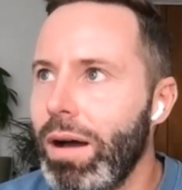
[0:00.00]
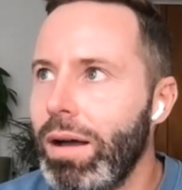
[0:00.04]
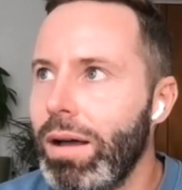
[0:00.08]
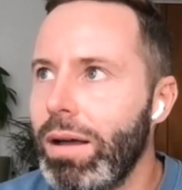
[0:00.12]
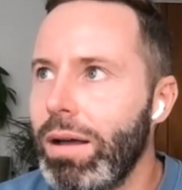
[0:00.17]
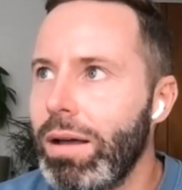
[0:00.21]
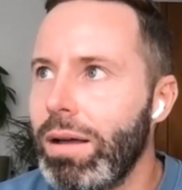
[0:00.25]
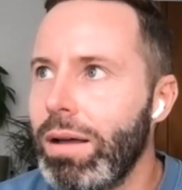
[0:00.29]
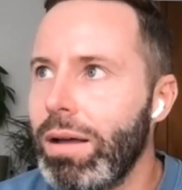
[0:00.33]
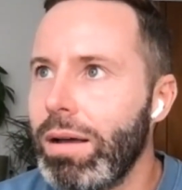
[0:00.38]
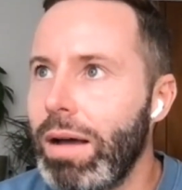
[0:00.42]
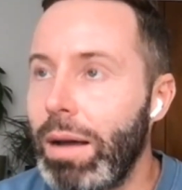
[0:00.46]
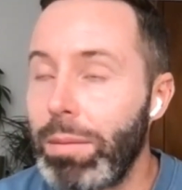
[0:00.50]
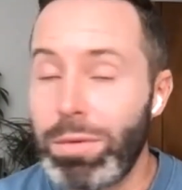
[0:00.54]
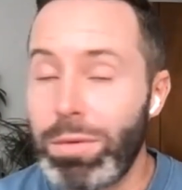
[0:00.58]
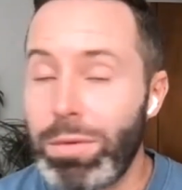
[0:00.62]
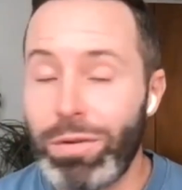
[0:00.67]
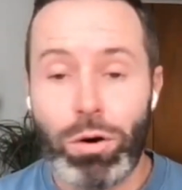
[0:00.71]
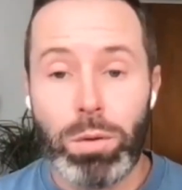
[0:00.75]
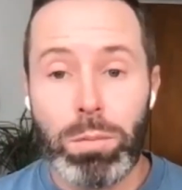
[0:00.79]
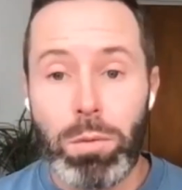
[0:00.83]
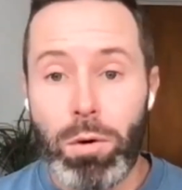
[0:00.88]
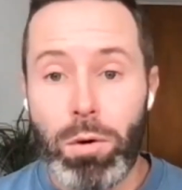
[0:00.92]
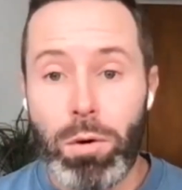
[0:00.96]
a
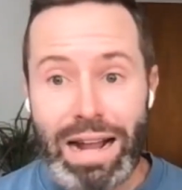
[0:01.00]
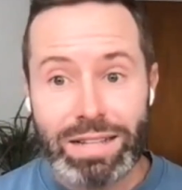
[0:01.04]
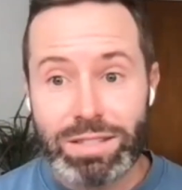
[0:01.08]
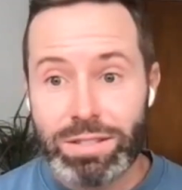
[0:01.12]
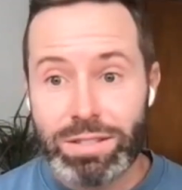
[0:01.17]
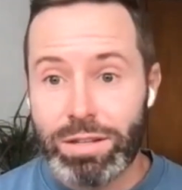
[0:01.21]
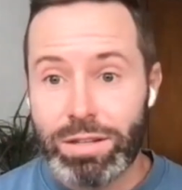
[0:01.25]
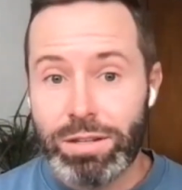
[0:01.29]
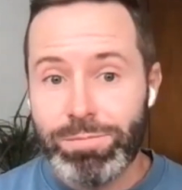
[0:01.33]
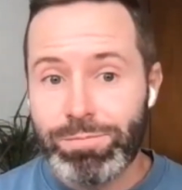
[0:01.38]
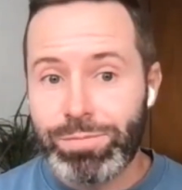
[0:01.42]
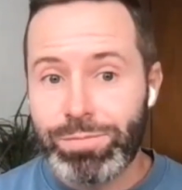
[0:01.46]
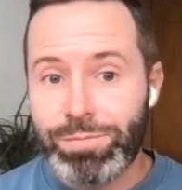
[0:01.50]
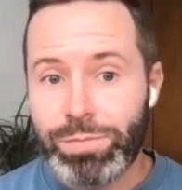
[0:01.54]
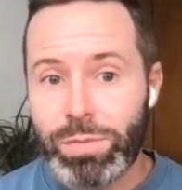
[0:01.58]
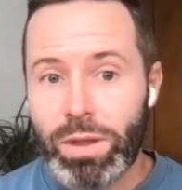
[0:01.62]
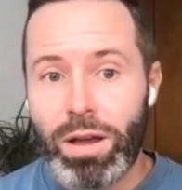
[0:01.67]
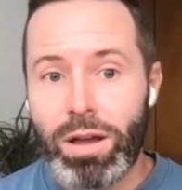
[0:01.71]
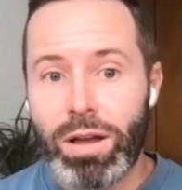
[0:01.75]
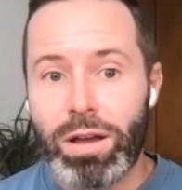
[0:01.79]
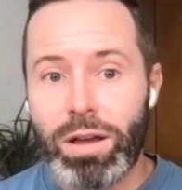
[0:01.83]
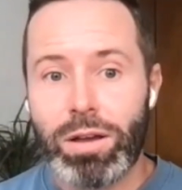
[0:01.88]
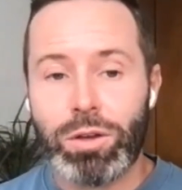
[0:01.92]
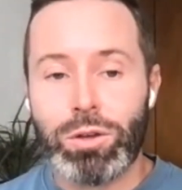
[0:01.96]
former actor
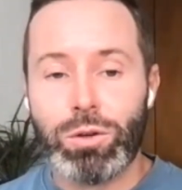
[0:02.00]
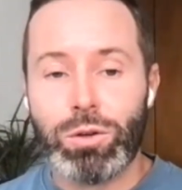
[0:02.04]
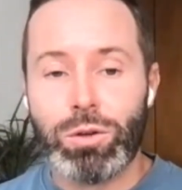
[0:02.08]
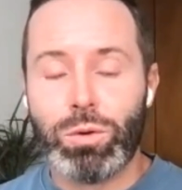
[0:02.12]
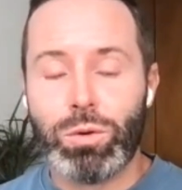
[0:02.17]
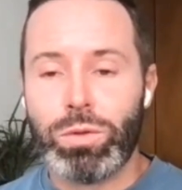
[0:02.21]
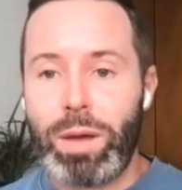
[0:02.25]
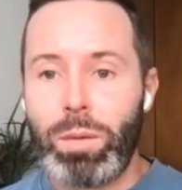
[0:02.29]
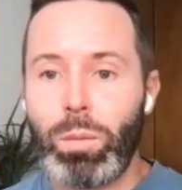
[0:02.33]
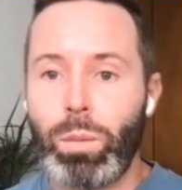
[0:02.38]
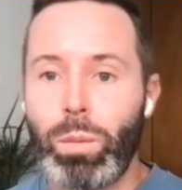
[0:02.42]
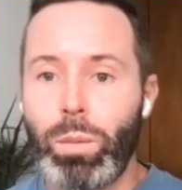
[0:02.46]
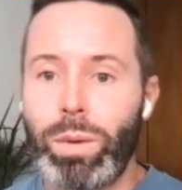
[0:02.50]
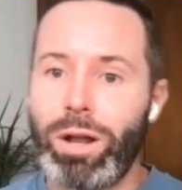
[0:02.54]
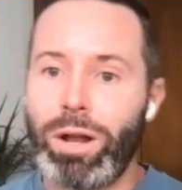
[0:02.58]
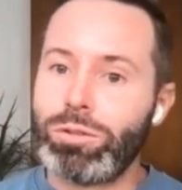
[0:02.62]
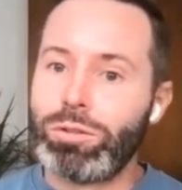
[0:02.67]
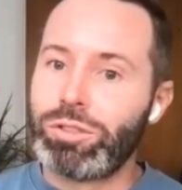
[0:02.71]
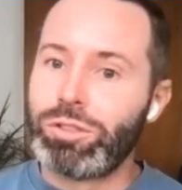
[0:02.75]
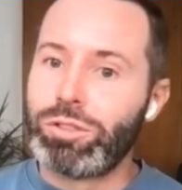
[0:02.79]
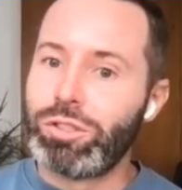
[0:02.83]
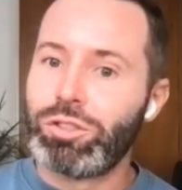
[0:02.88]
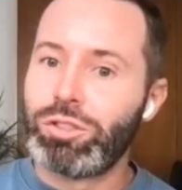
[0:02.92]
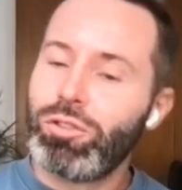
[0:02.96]
who then went
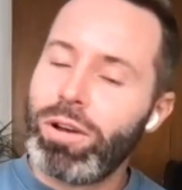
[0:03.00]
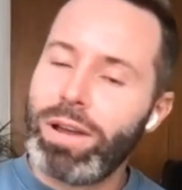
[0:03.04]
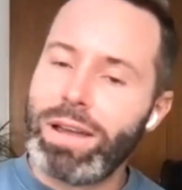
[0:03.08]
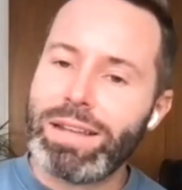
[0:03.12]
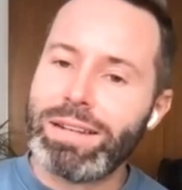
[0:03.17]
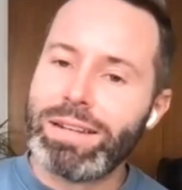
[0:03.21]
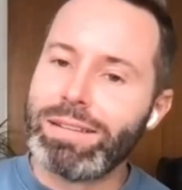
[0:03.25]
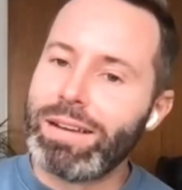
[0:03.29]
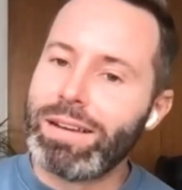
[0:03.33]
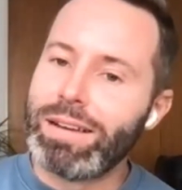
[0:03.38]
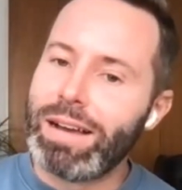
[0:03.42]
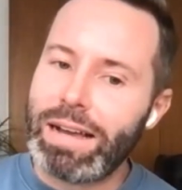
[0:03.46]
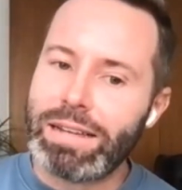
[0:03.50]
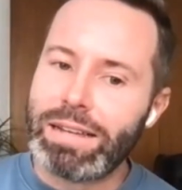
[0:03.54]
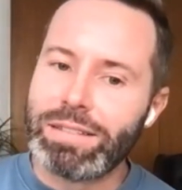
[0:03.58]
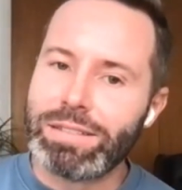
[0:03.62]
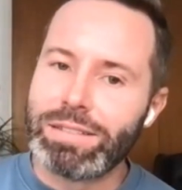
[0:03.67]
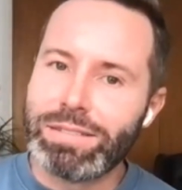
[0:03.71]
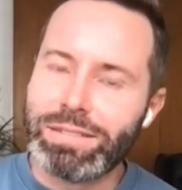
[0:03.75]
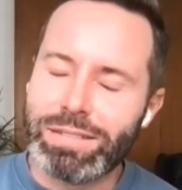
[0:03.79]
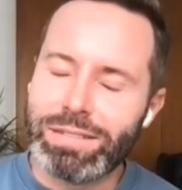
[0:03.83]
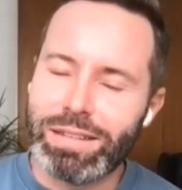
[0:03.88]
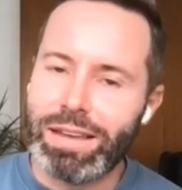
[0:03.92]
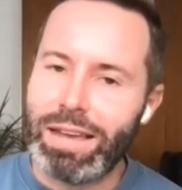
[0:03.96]
on to train
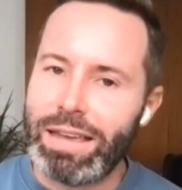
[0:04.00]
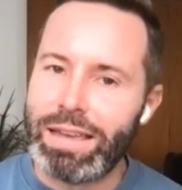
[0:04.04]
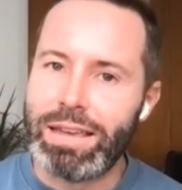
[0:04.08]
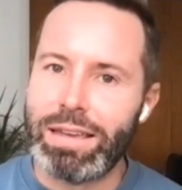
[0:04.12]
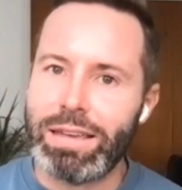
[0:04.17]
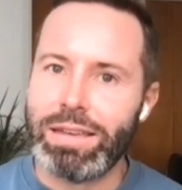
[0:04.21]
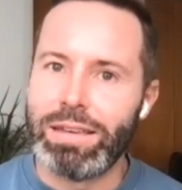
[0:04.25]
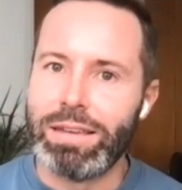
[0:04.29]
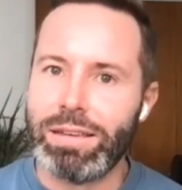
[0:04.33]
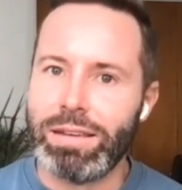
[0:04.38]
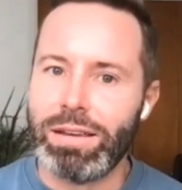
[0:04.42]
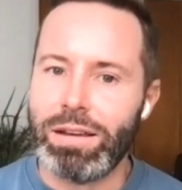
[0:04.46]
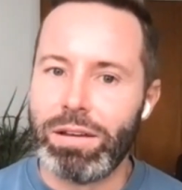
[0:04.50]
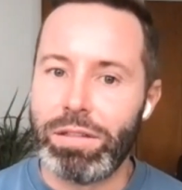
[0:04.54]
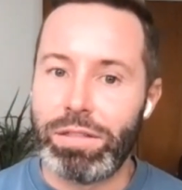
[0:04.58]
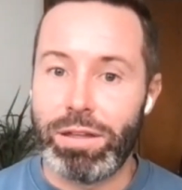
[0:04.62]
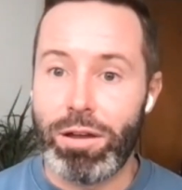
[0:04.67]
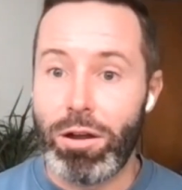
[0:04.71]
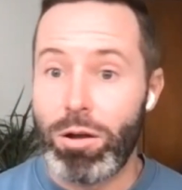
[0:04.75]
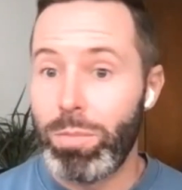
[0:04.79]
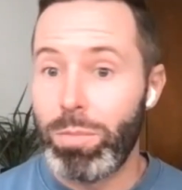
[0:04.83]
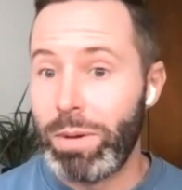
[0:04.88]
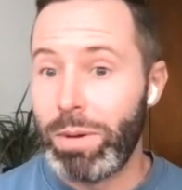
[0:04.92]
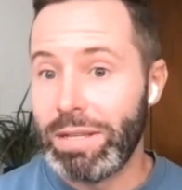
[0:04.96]
as a
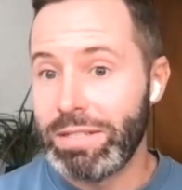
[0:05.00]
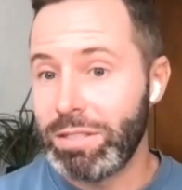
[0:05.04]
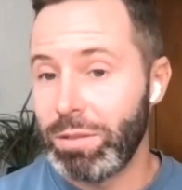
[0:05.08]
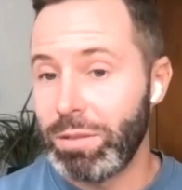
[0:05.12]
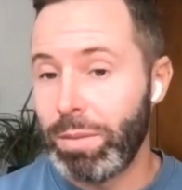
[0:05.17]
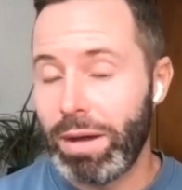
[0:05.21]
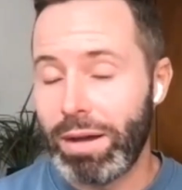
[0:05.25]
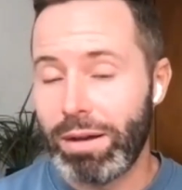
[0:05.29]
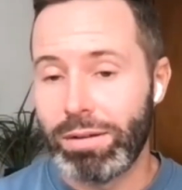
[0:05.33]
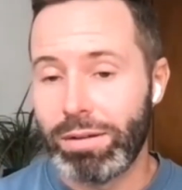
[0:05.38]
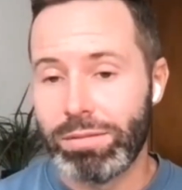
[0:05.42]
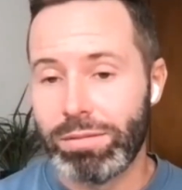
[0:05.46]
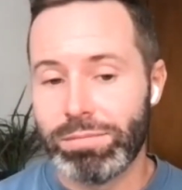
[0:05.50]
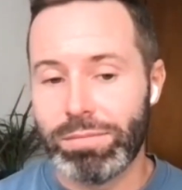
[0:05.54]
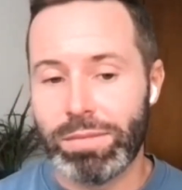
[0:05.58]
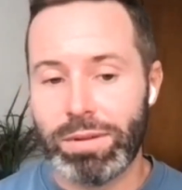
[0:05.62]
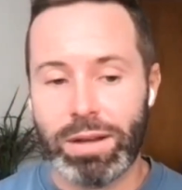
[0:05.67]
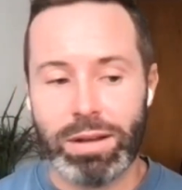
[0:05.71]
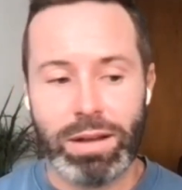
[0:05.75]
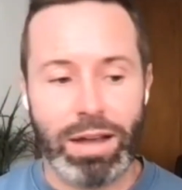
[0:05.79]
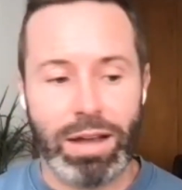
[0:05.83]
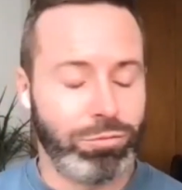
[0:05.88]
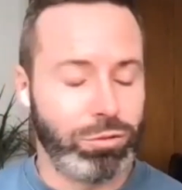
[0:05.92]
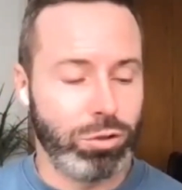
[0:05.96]
therapist
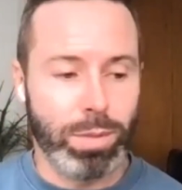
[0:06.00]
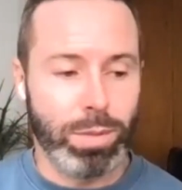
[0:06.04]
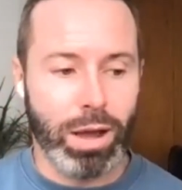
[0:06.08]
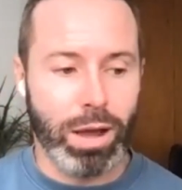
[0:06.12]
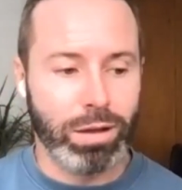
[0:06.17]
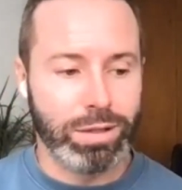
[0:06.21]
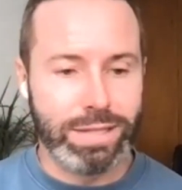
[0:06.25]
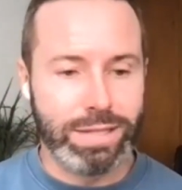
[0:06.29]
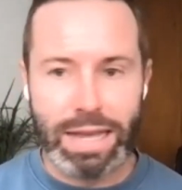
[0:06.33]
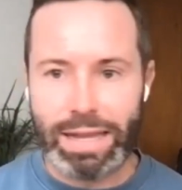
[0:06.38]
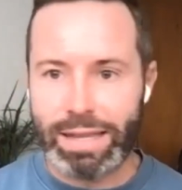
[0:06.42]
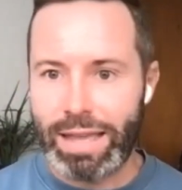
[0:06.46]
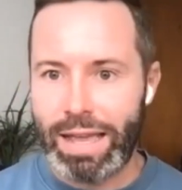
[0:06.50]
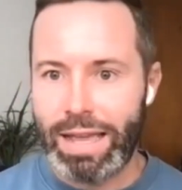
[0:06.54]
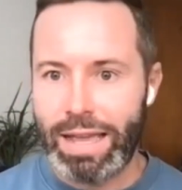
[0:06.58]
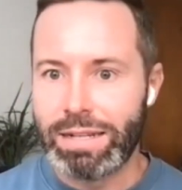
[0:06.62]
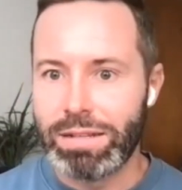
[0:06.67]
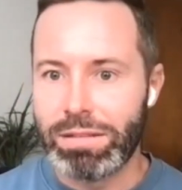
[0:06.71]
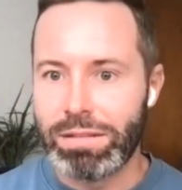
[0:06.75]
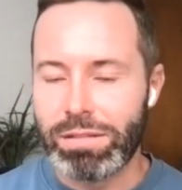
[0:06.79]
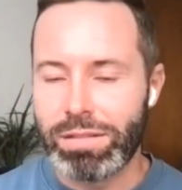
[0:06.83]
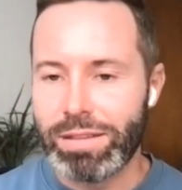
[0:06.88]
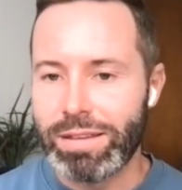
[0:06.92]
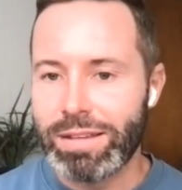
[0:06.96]
after about a decade
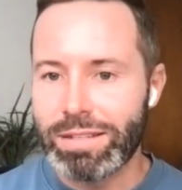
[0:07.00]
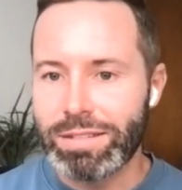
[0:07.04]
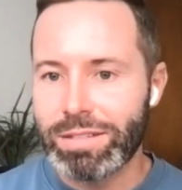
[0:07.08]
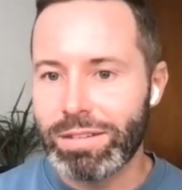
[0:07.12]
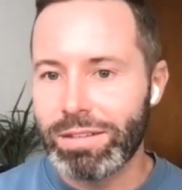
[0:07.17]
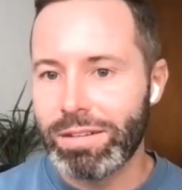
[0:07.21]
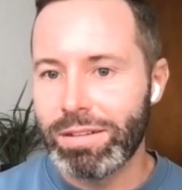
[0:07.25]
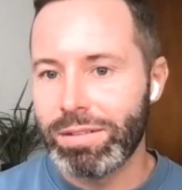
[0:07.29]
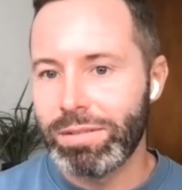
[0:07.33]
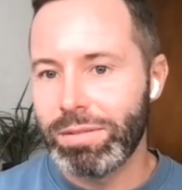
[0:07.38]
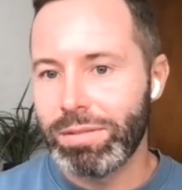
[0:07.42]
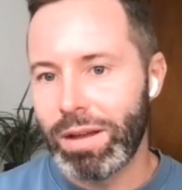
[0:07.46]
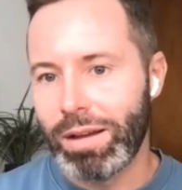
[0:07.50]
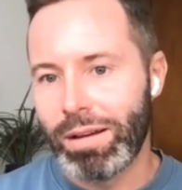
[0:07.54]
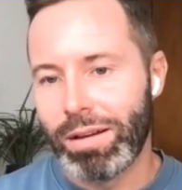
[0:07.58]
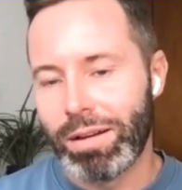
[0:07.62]
in theatre.